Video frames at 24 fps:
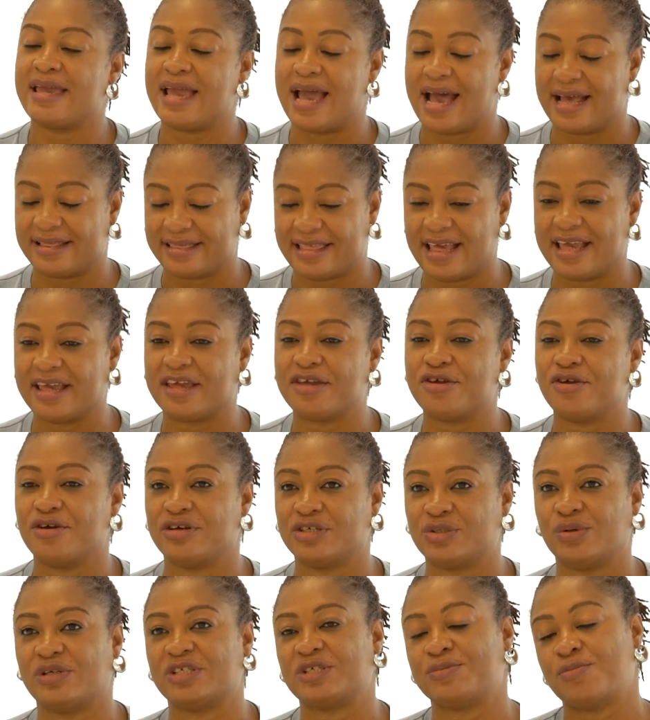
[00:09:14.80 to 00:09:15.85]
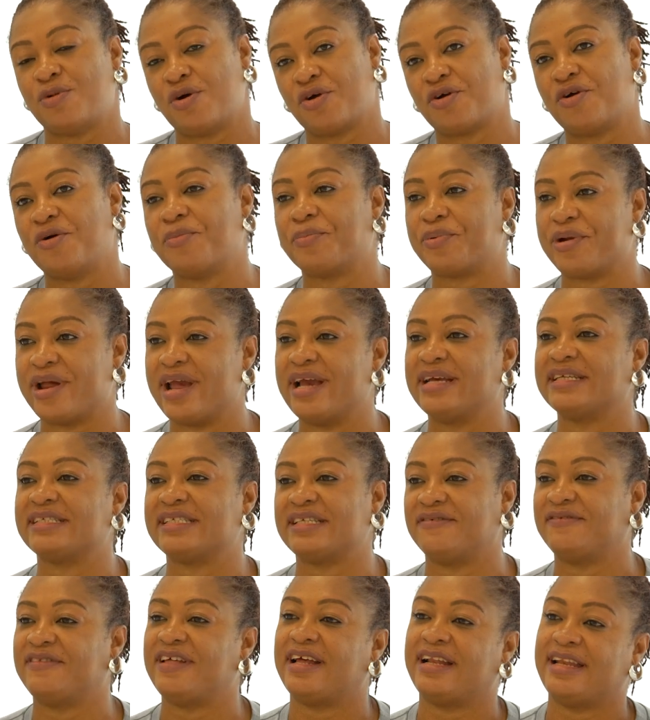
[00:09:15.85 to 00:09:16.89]
Yeah, I think yours was more
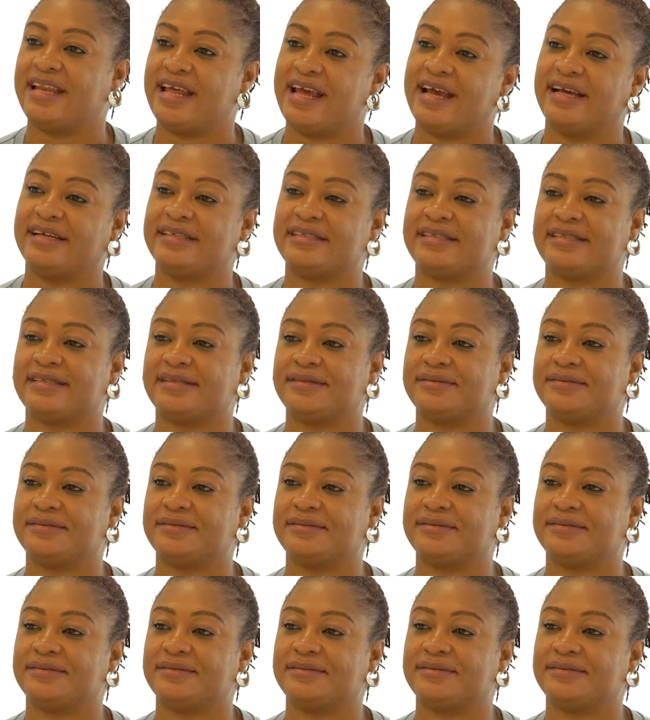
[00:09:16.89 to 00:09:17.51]
comprehensive than theirs.